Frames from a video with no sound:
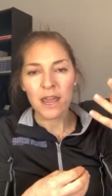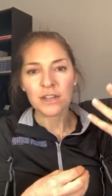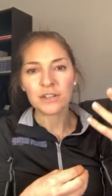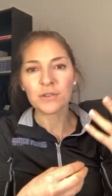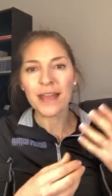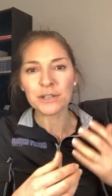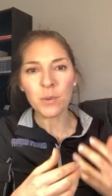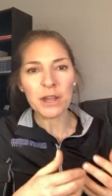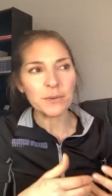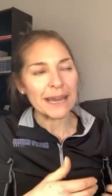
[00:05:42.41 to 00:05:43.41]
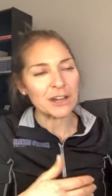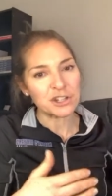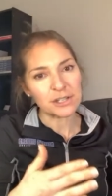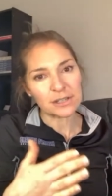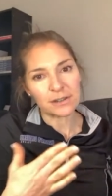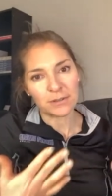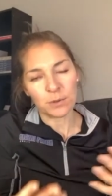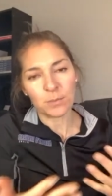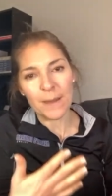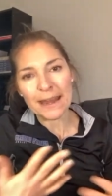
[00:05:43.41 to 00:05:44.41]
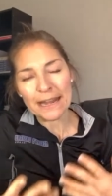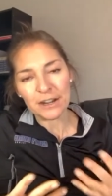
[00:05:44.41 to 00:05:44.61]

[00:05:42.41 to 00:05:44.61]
So that's why you can't just, you may hear